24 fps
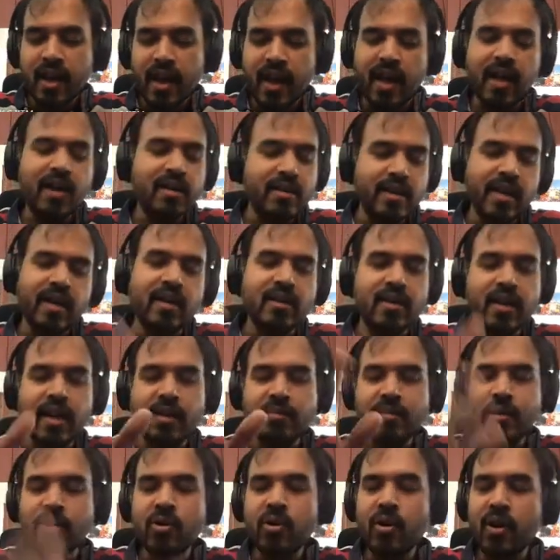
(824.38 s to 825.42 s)
yeah, let
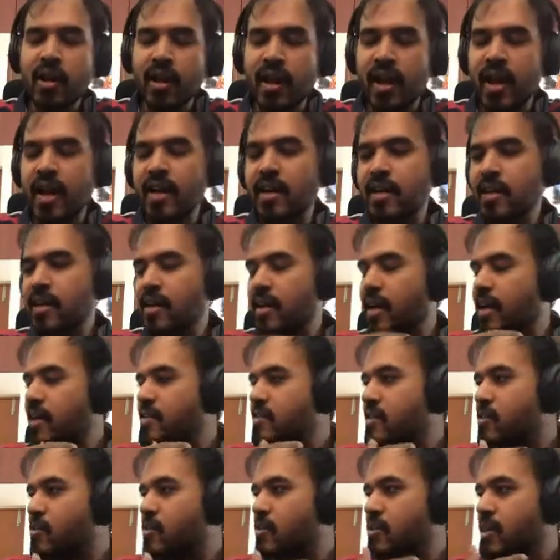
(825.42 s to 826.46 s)
me go on a rant, right?
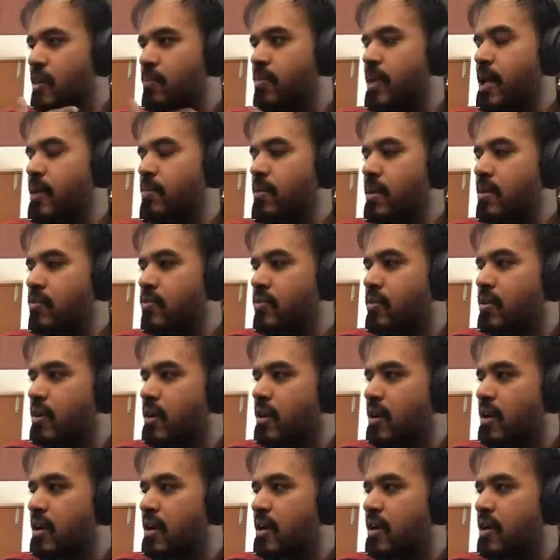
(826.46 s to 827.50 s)
So
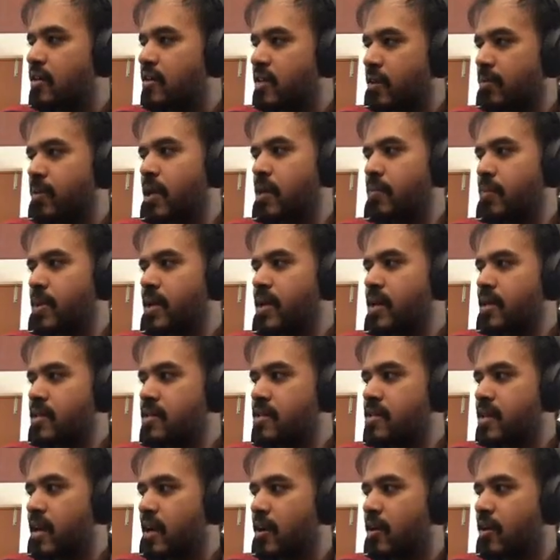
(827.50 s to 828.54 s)
subtyping
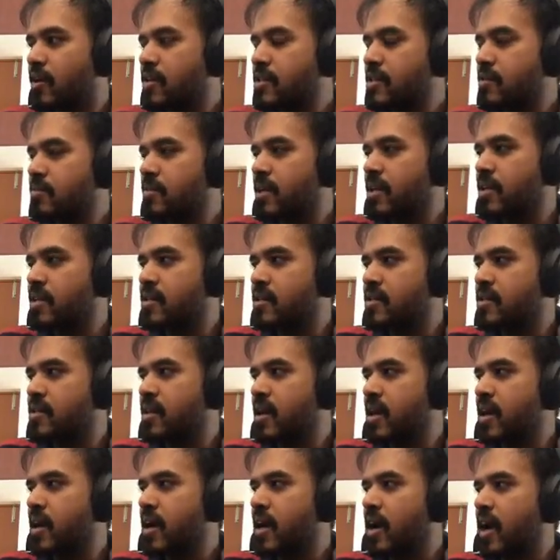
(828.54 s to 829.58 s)
is a concept that is
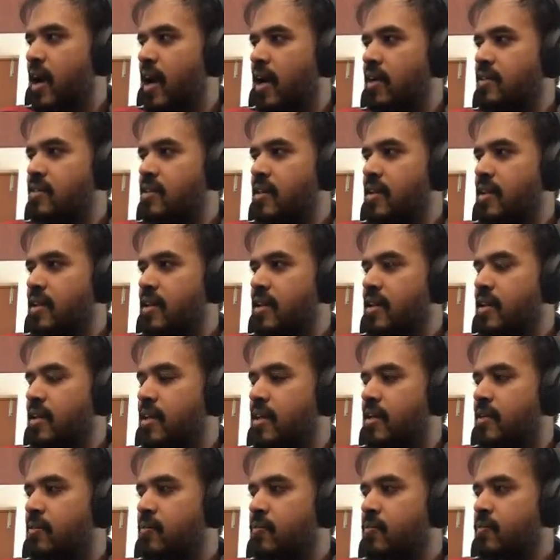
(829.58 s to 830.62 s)

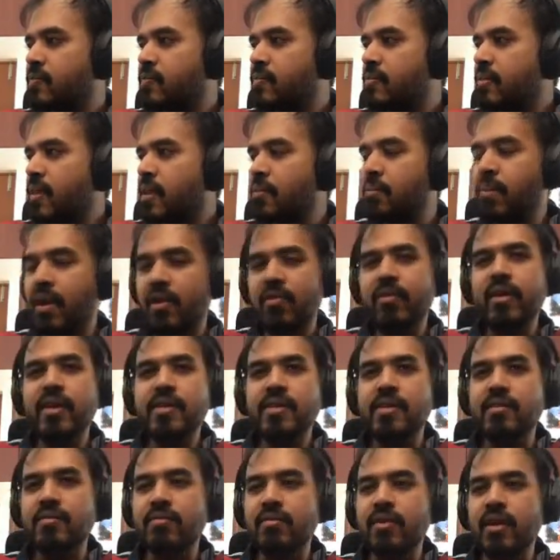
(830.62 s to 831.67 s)
actually
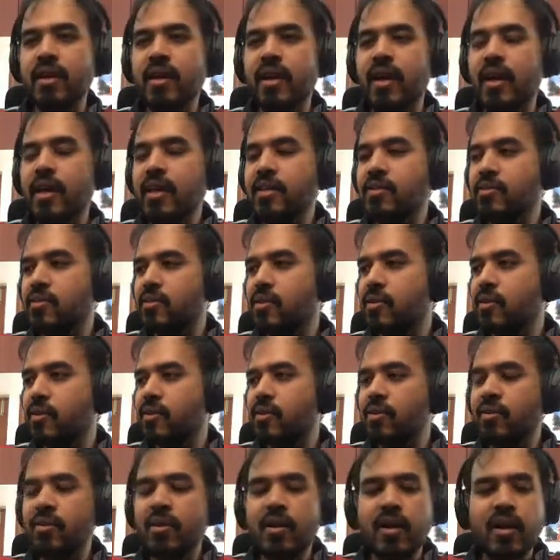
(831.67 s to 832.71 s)
pervasive, right?
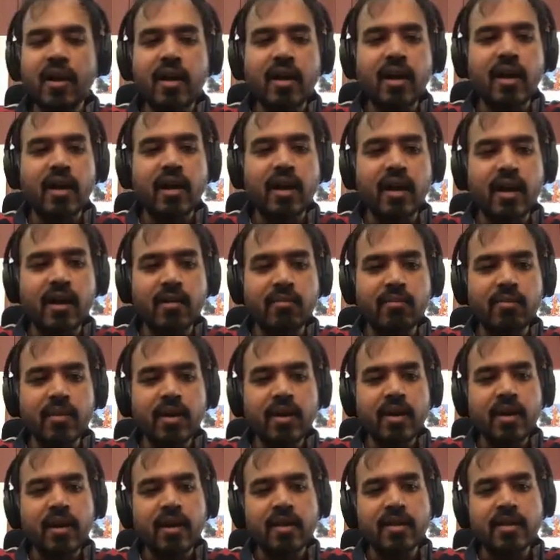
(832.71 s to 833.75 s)
So
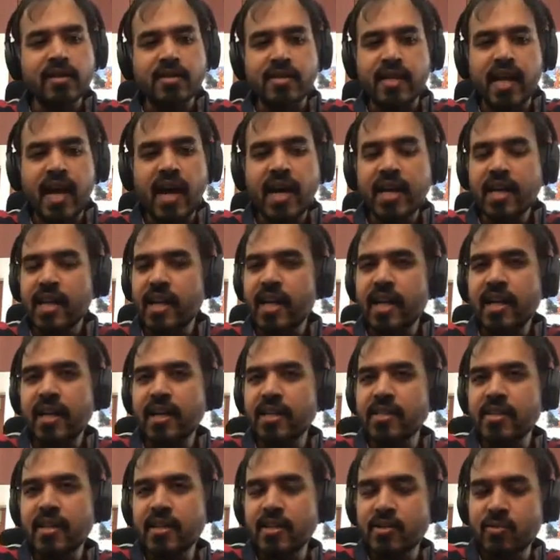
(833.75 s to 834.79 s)
this nat and
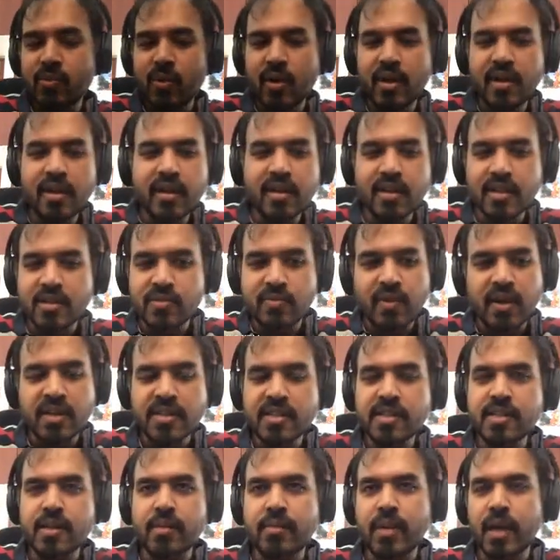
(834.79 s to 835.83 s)
integer is one. This
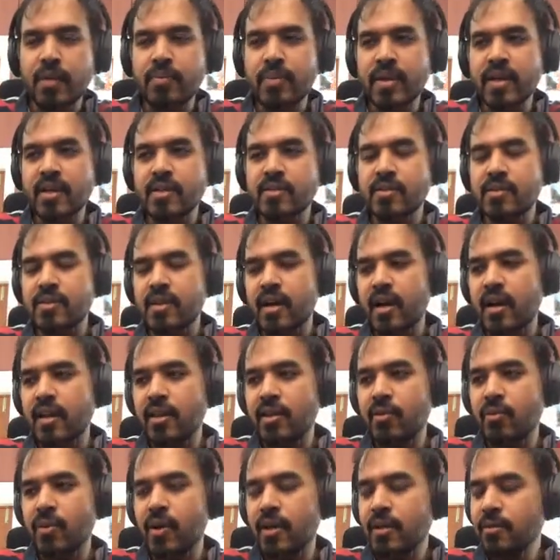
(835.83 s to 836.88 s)
function subtyping is another
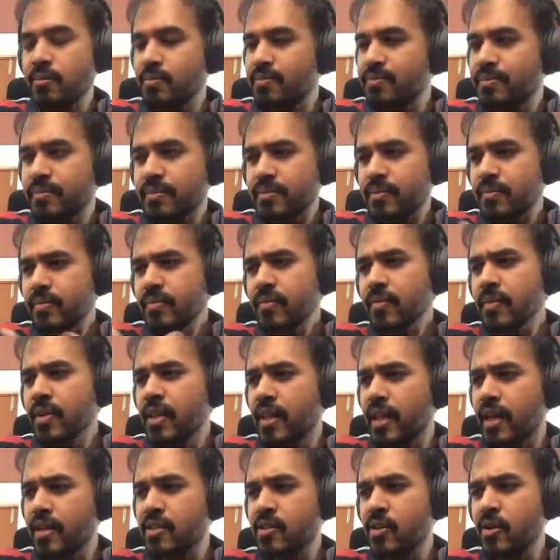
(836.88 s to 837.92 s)
one.
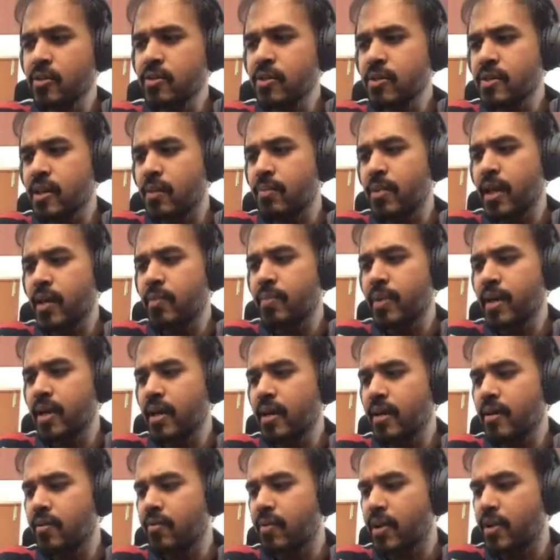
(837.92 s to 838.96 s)
There is also
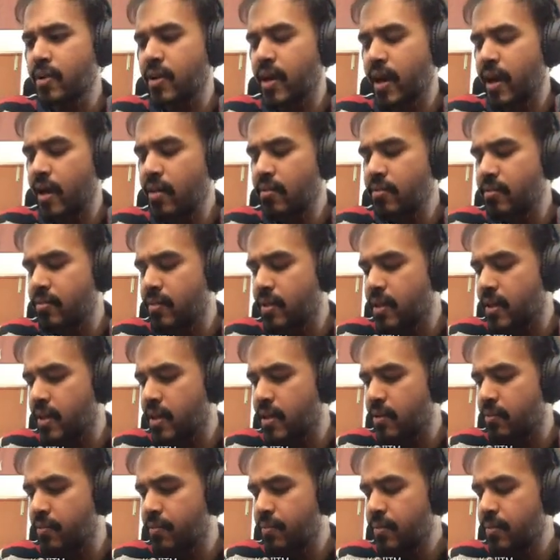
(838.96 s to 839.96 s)
subtyping when you have um,